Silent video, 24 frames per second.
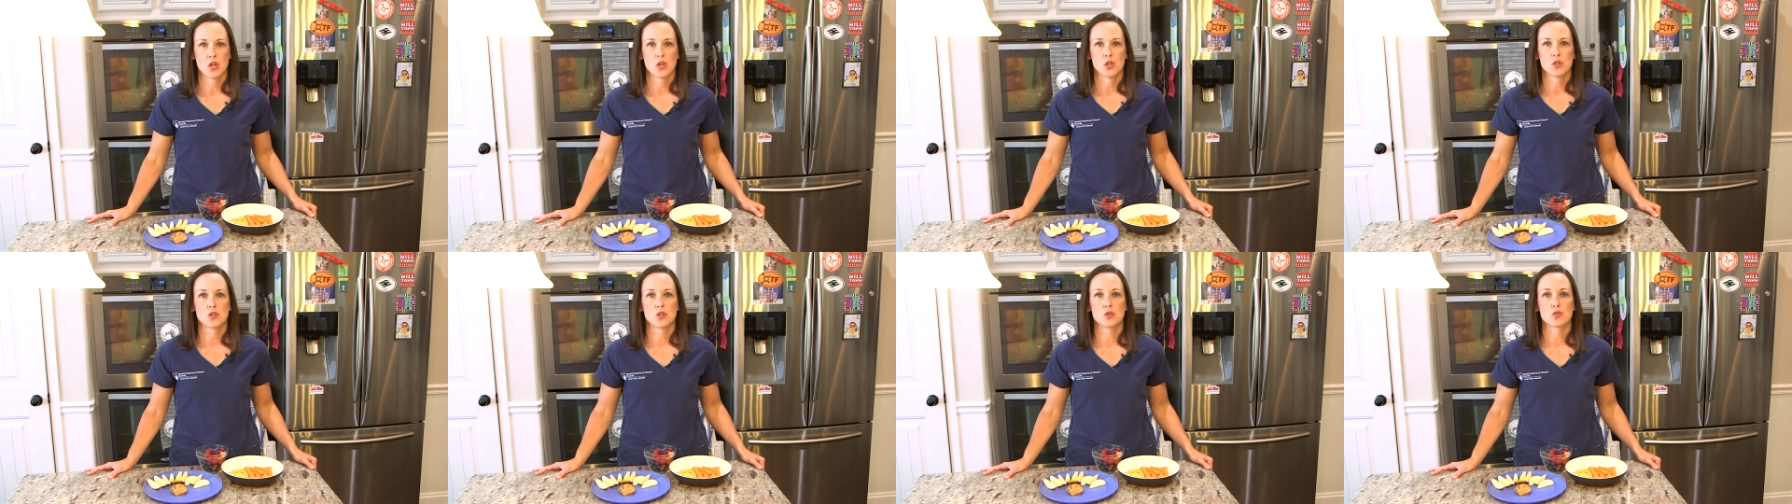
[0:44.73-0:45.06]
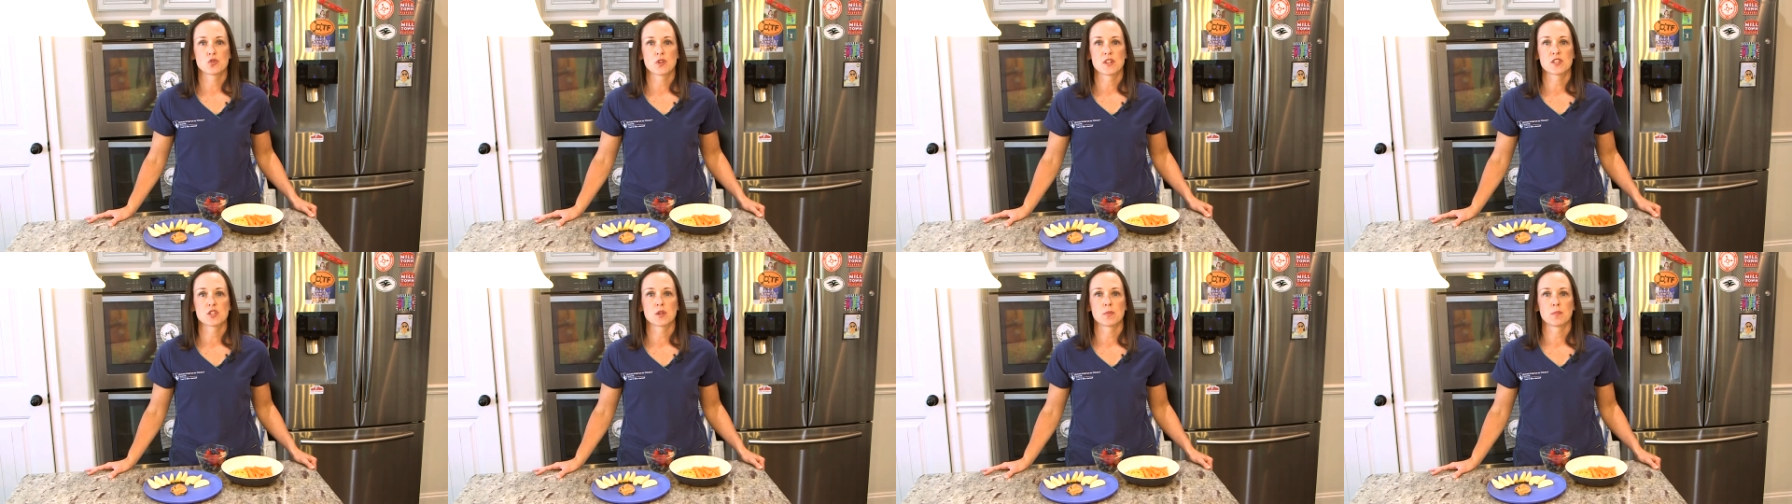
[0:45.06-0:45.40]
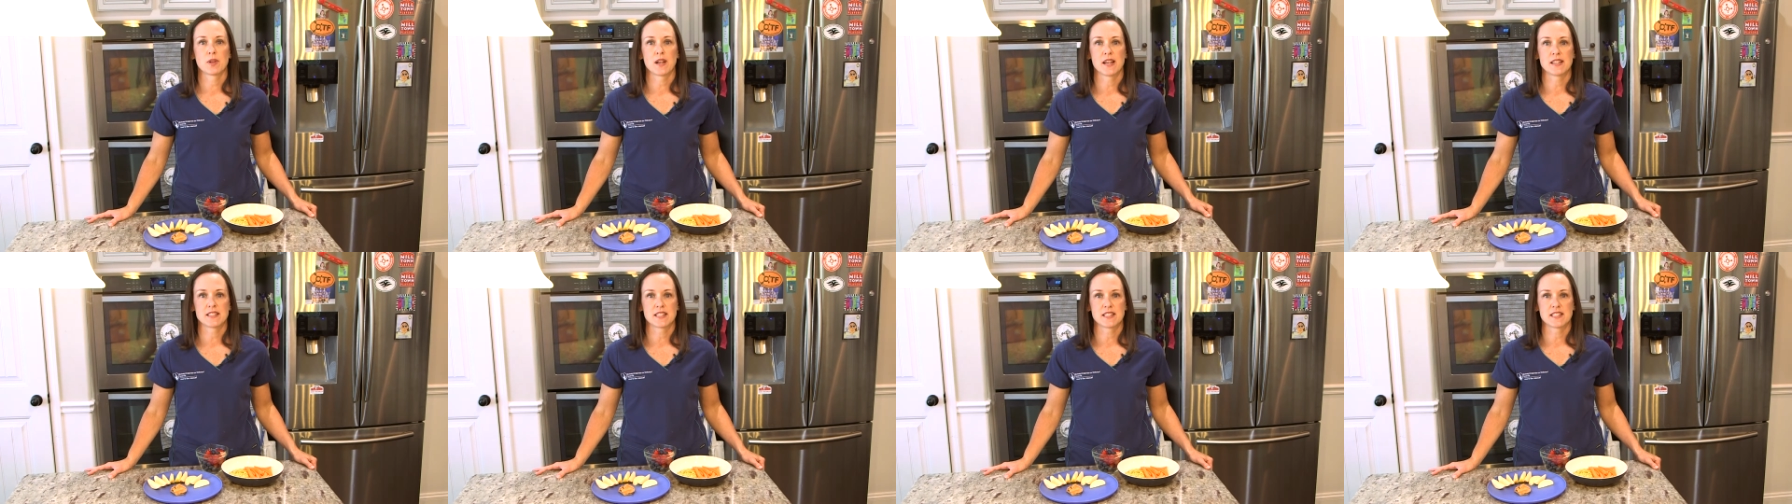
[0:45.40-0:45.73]
Nutrition
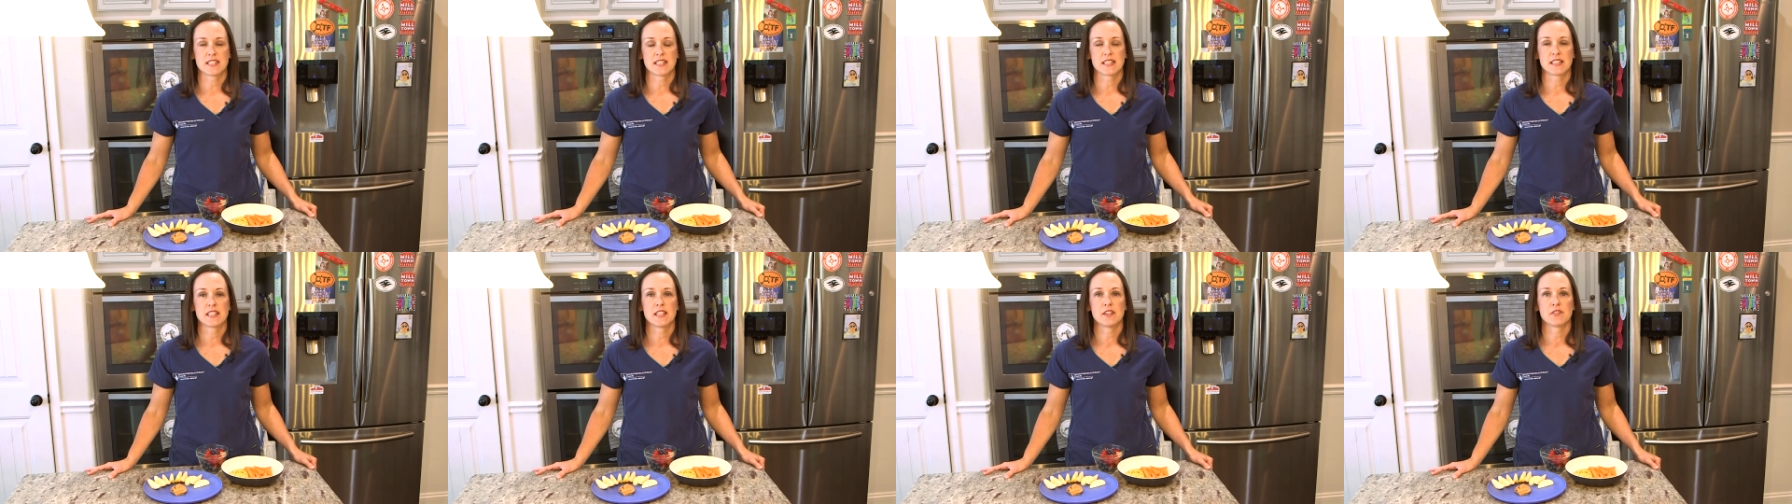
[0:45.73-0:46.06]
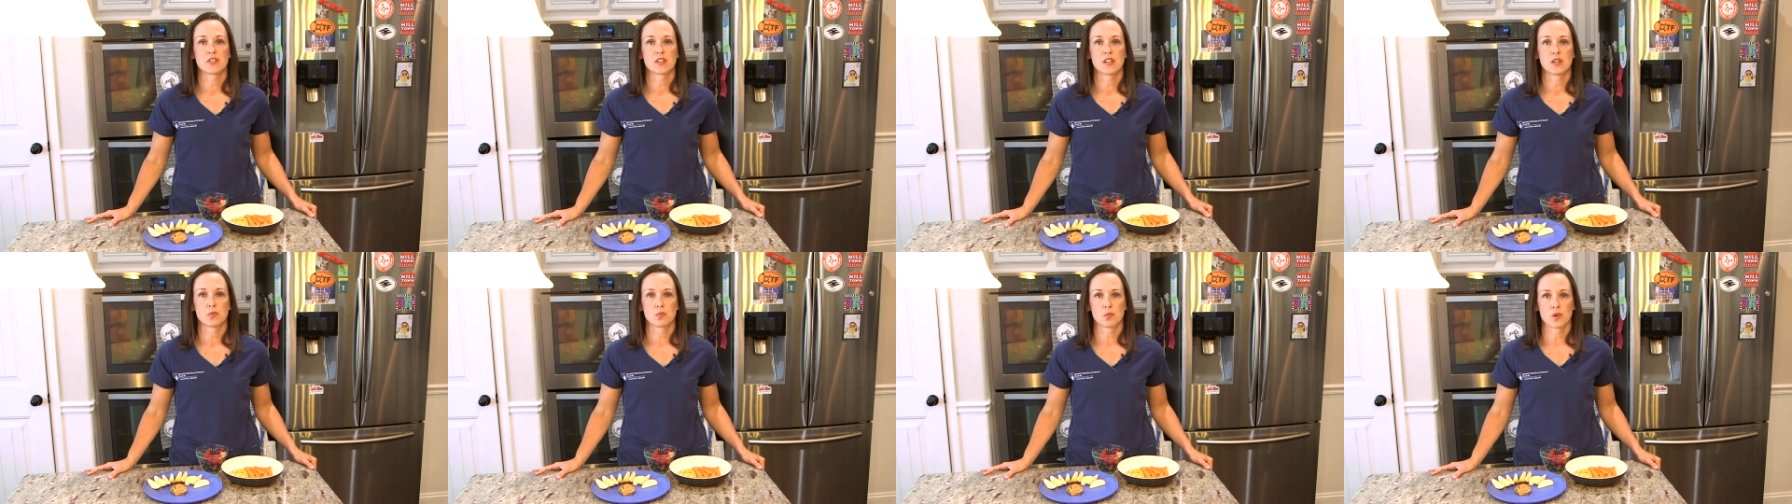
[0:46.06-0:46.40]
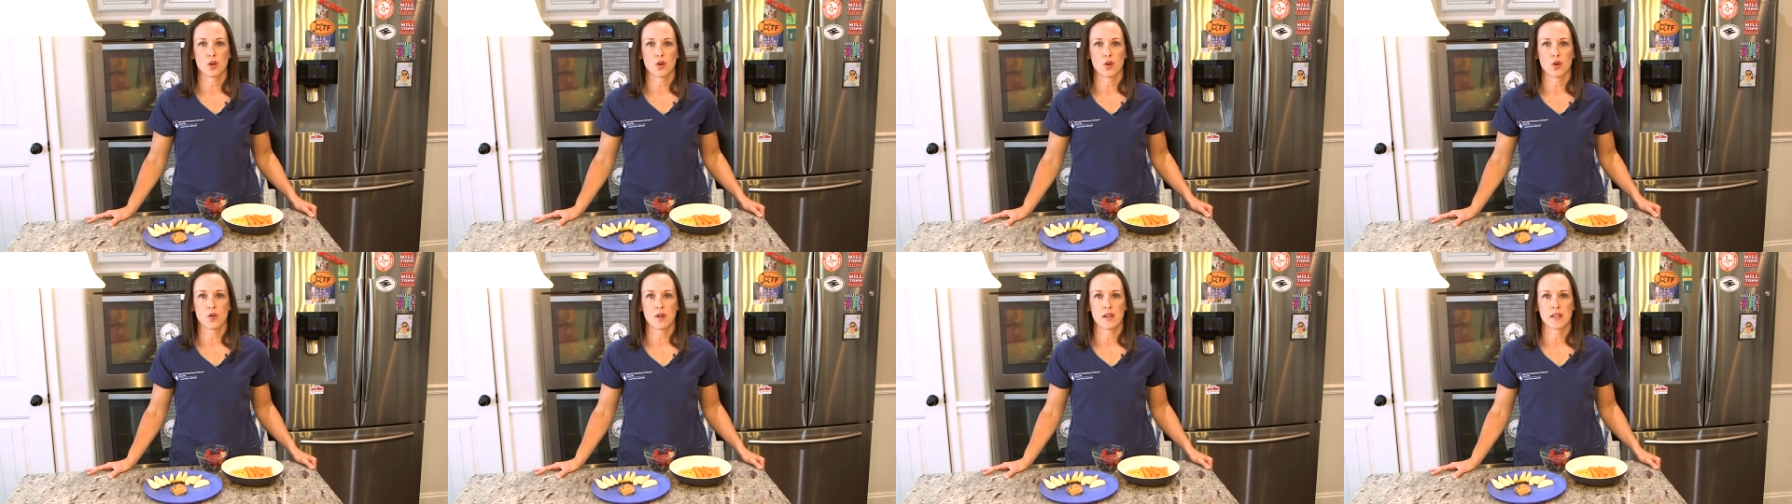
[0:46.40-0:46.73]
plays a significant
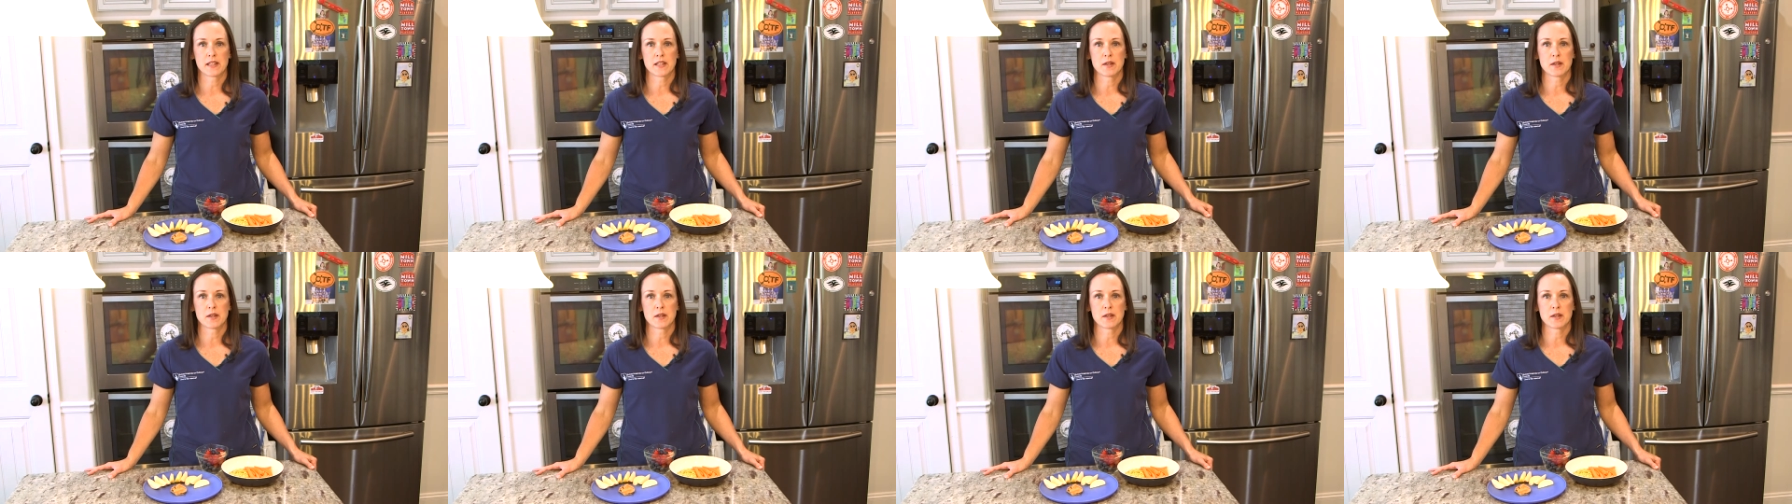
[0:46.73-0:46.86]
role in